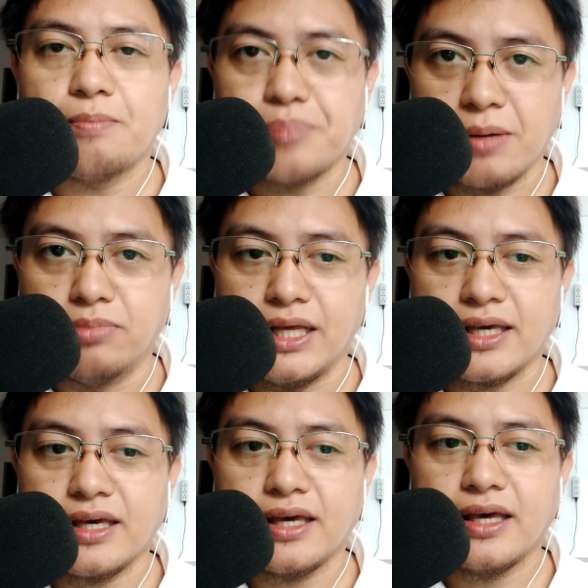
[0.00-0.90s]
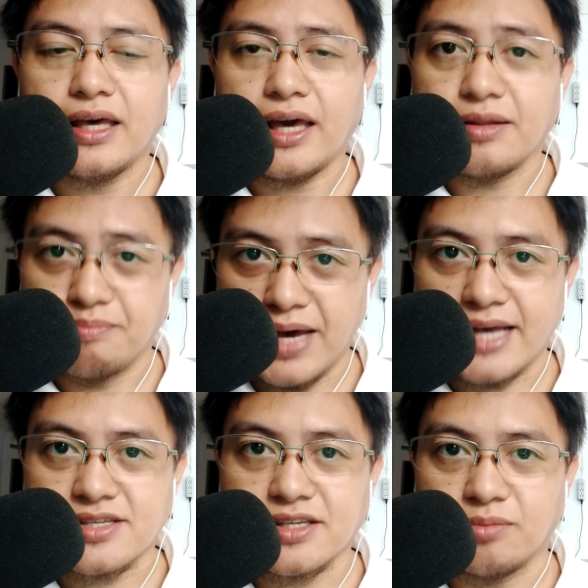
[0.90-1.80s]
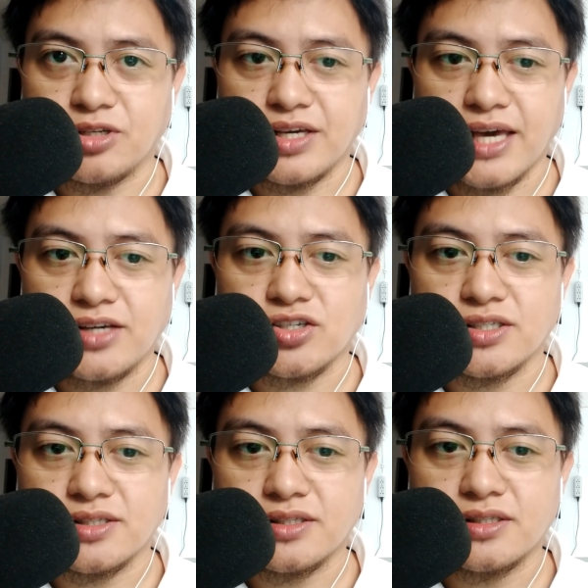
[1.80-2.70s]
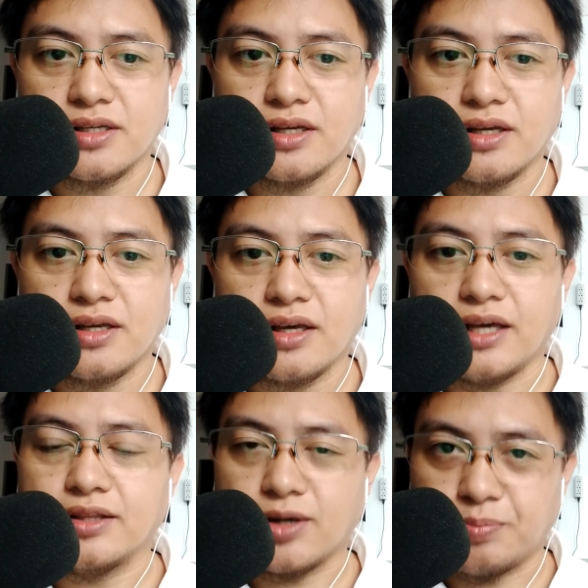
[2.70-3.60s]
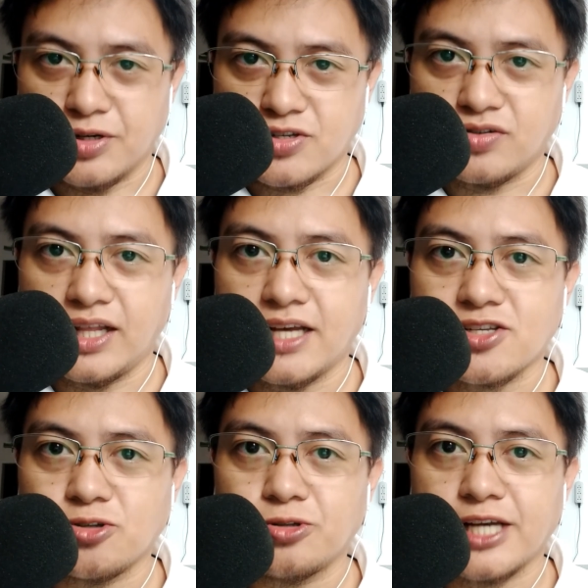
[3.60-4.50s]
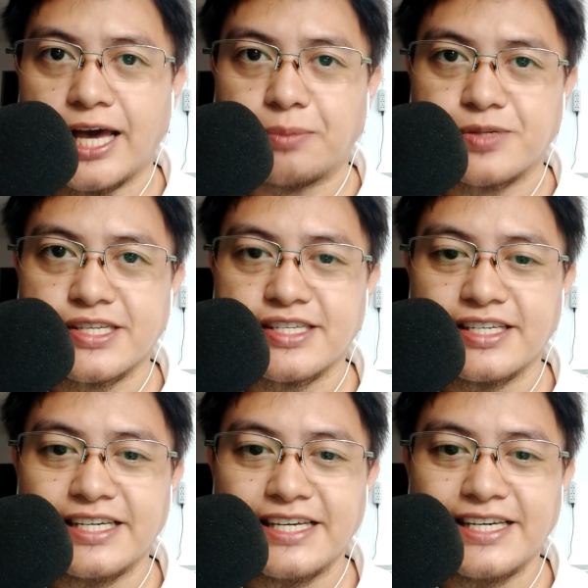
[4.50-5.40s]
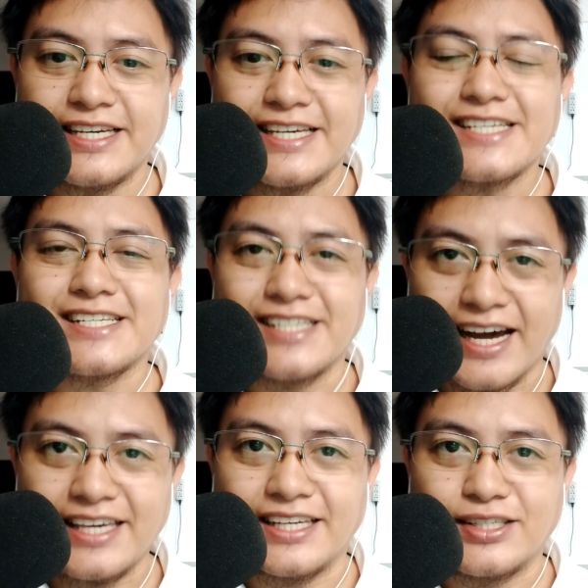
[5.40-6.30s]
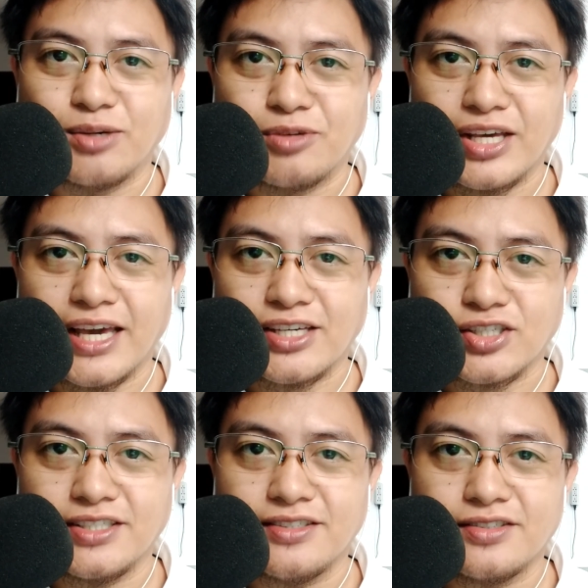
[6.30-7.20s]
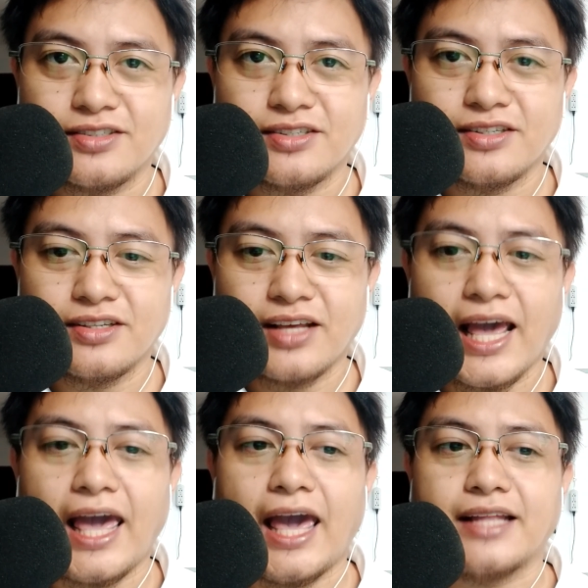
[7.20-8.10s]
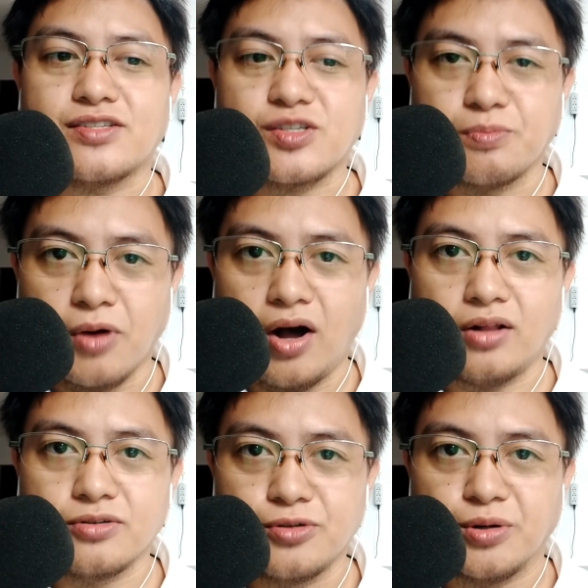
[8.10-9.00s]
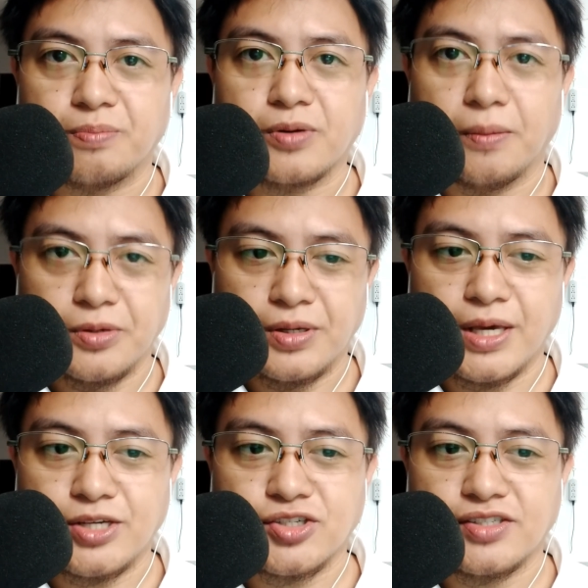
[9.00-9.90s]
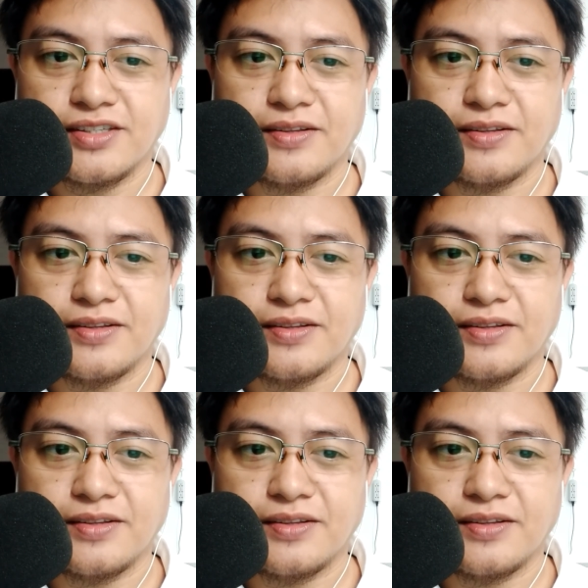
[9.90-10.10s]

public, and mass communication. Intrapersonal has 2 types: dyad communication and small group communication.